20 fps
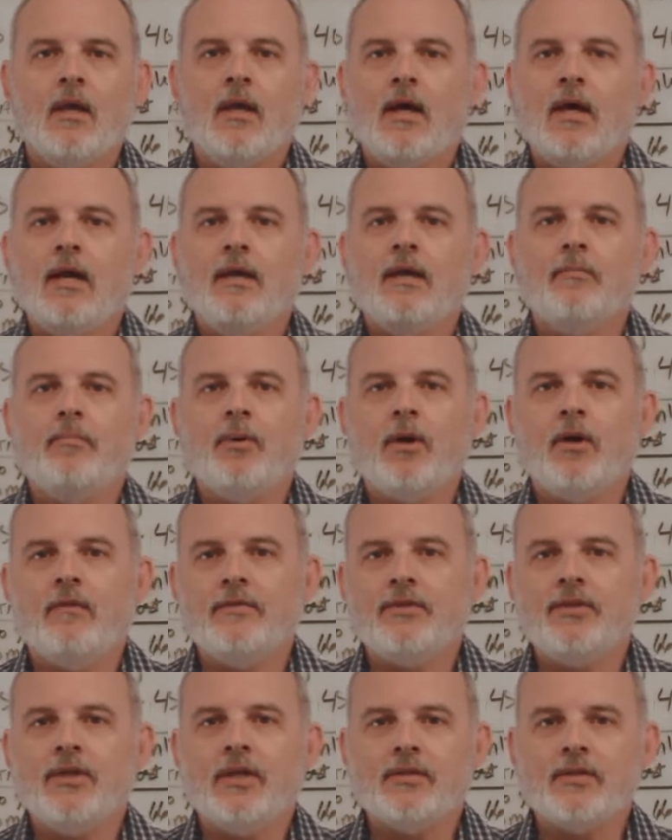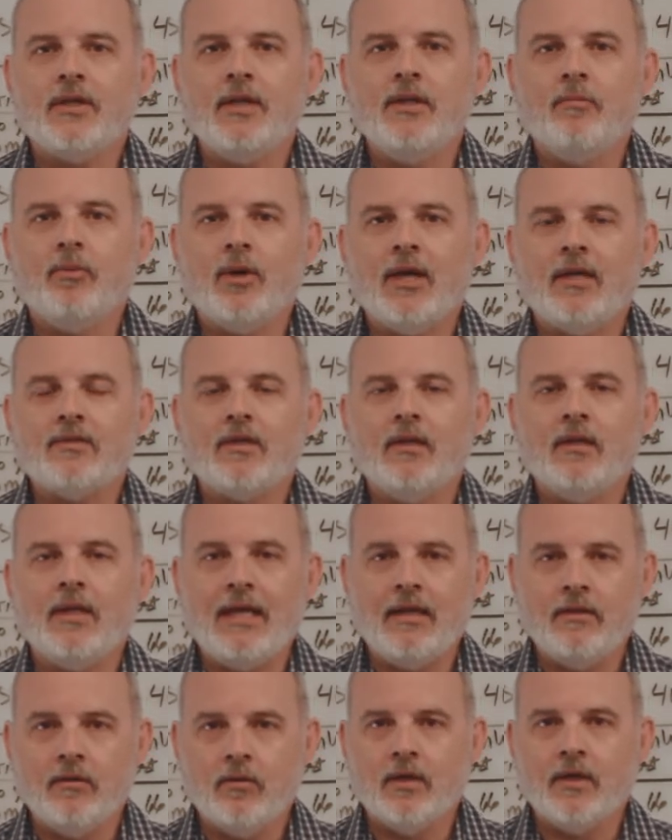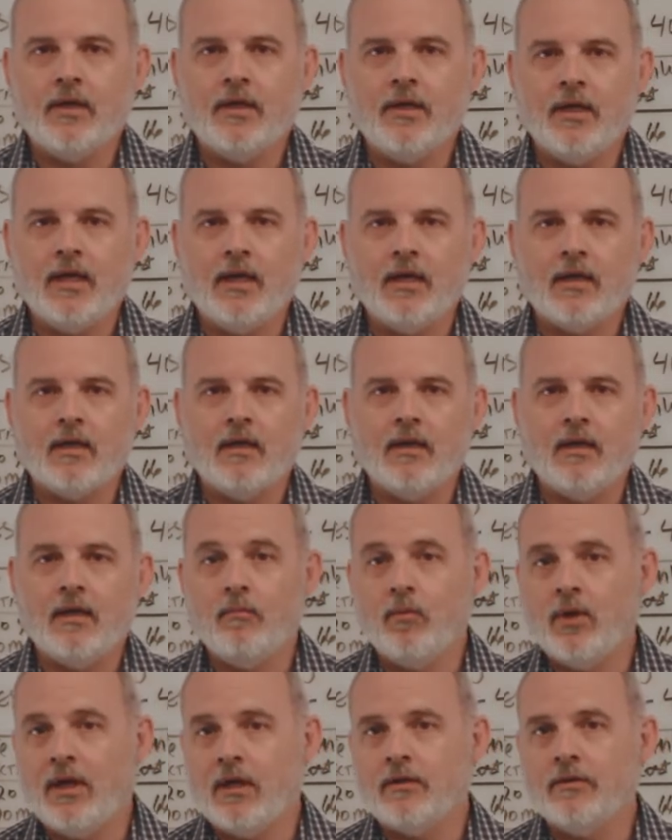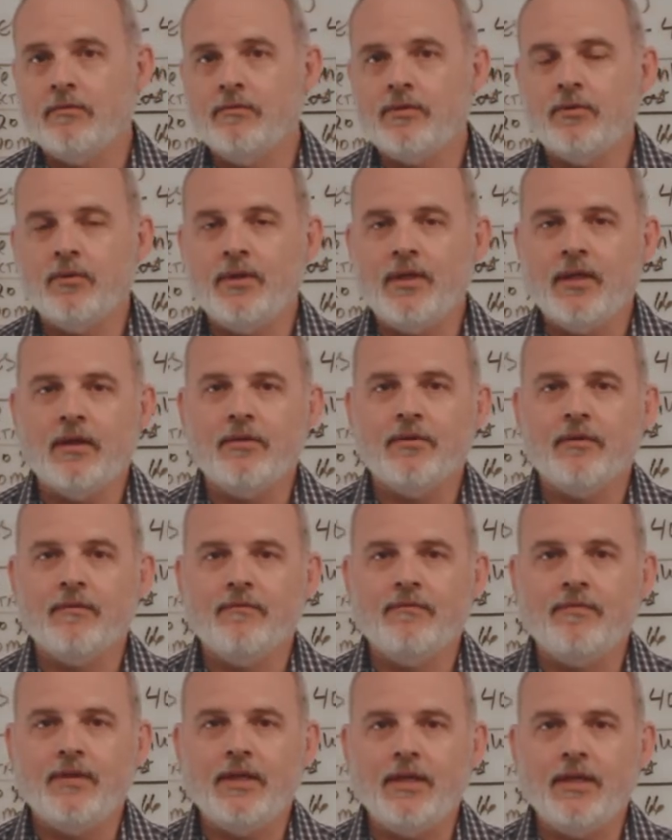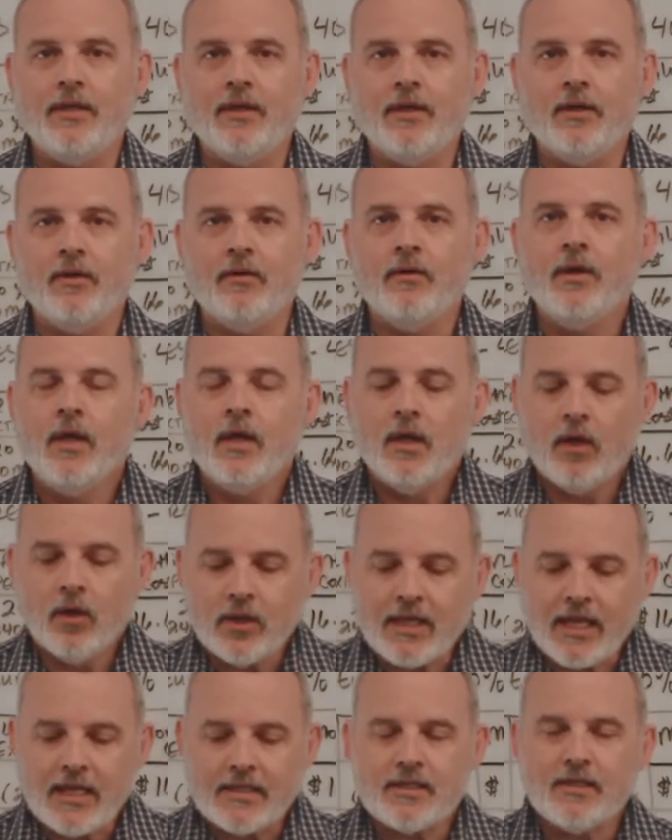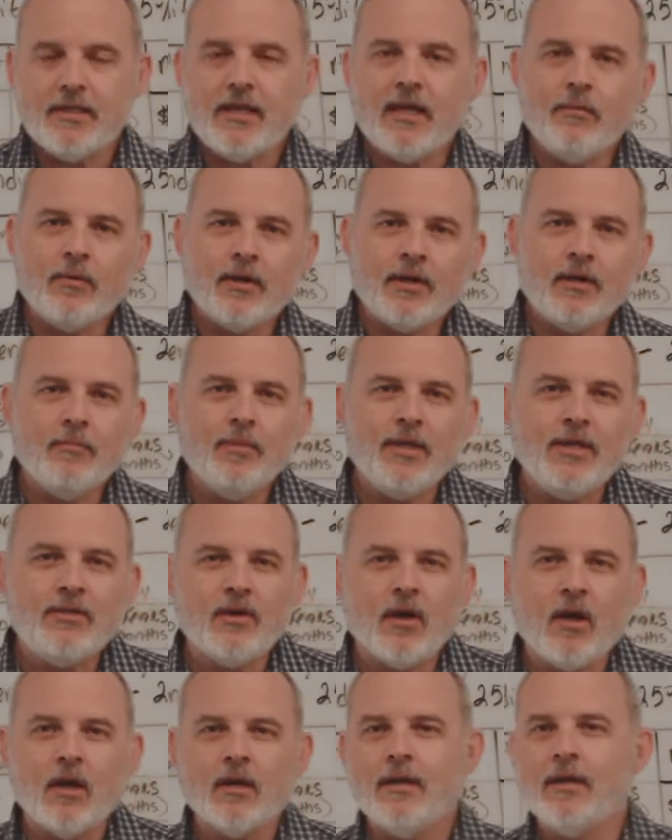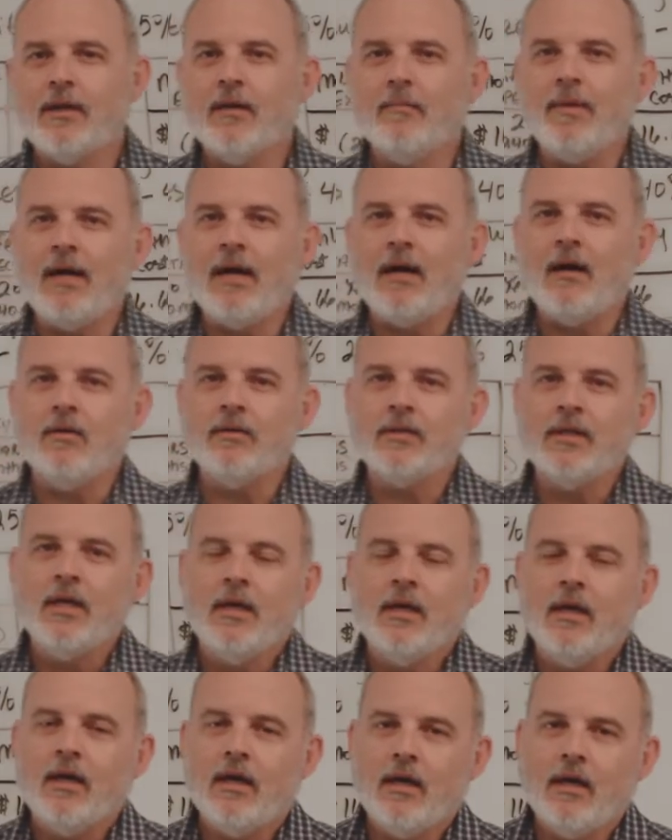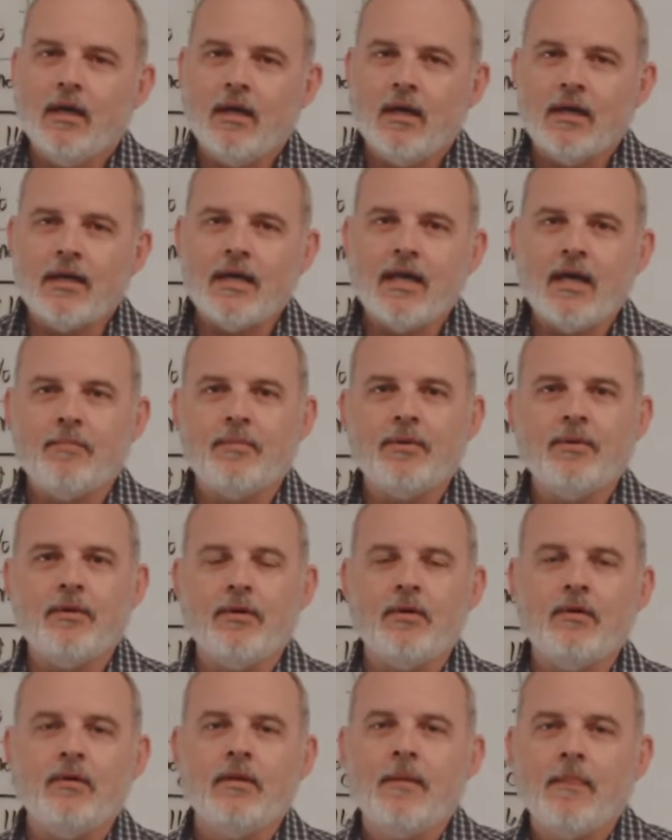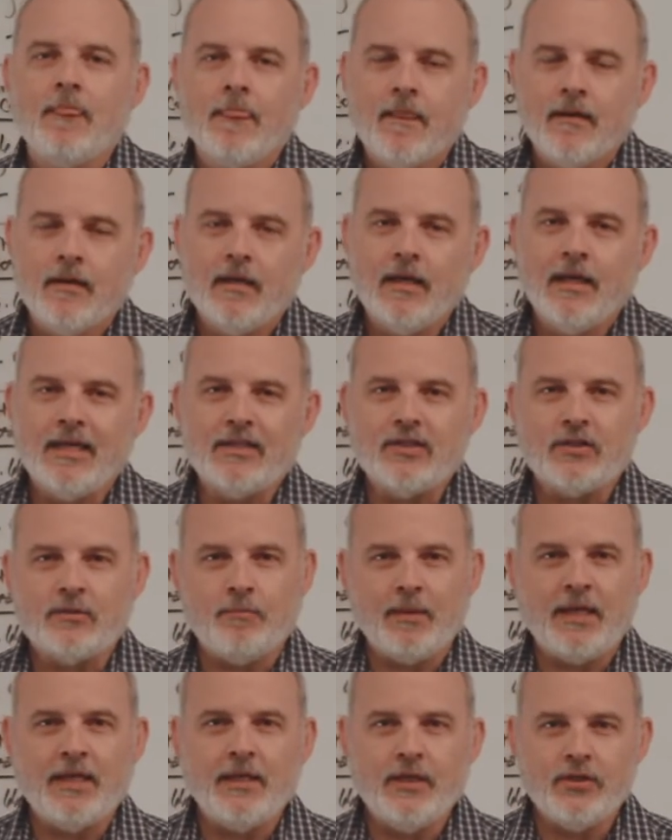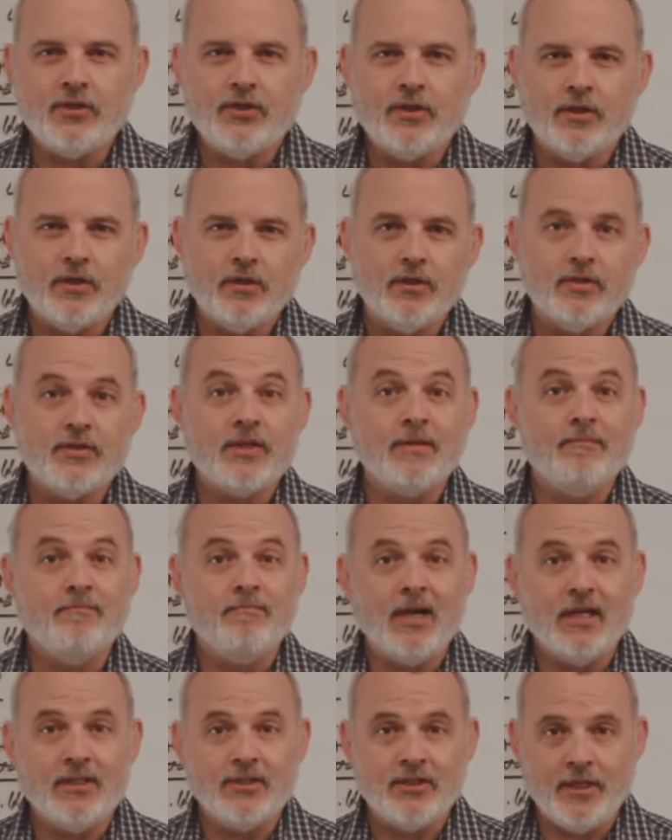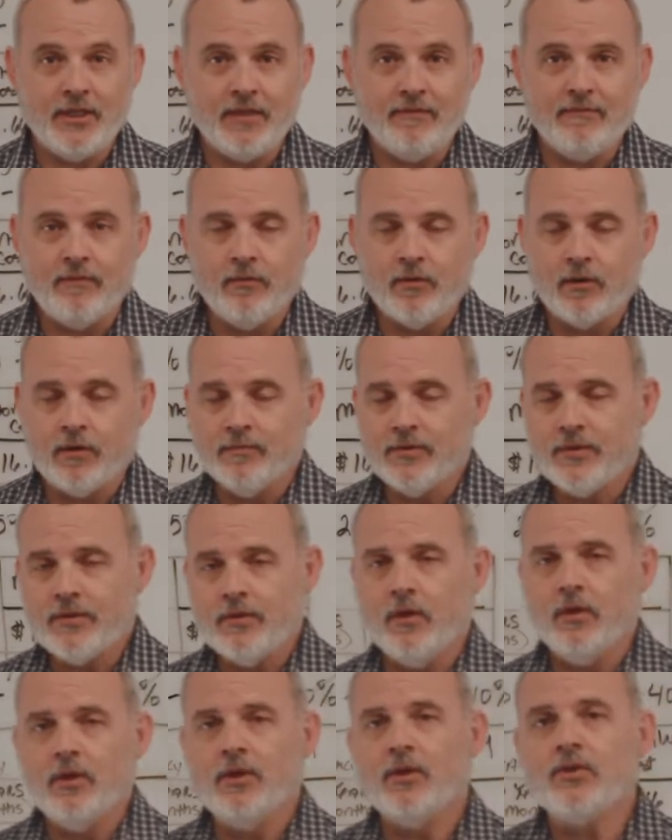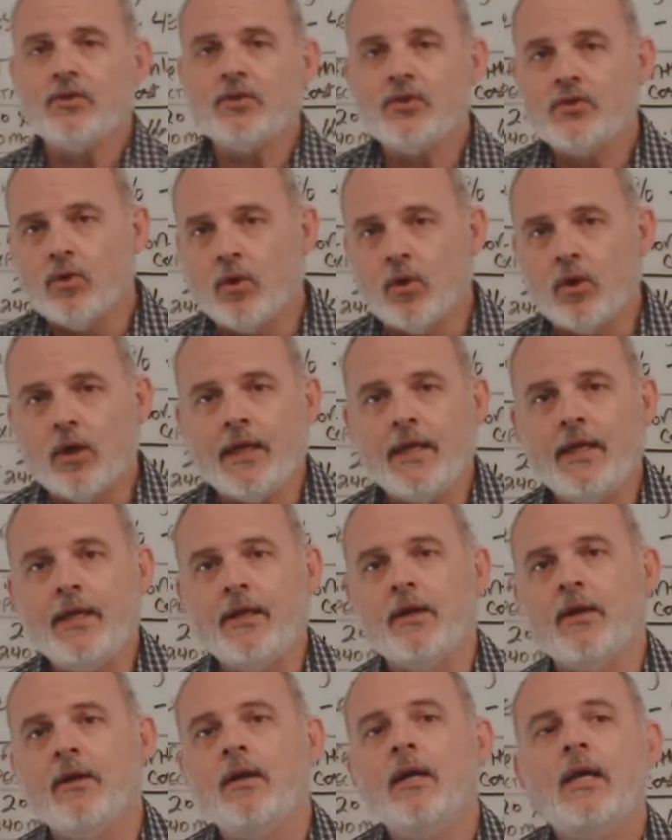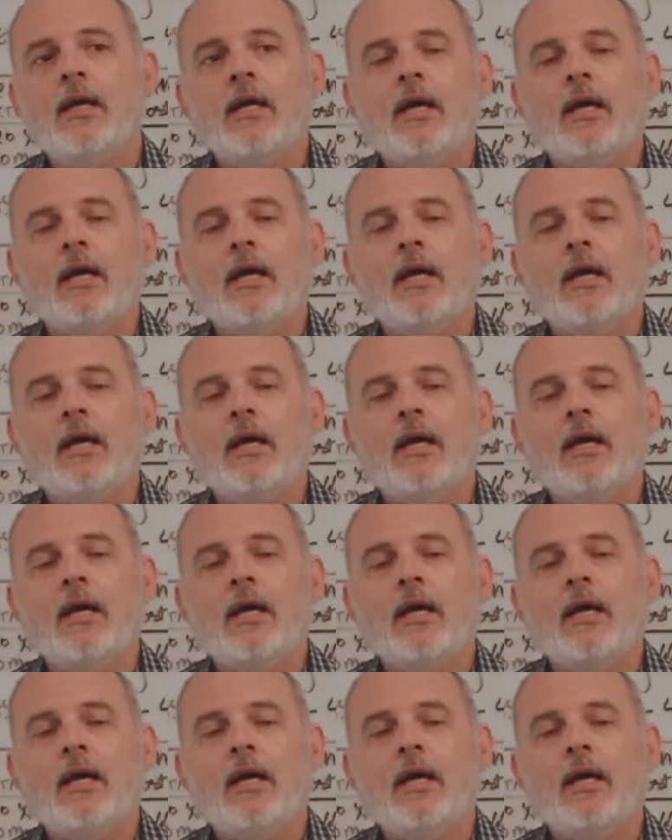Hi, I'm Paul Vacheski, NebraskaLandlord.com. Welcome to another video. Okay, today we're going to be talking about capital expenditures and budgeting for them. So a little story here.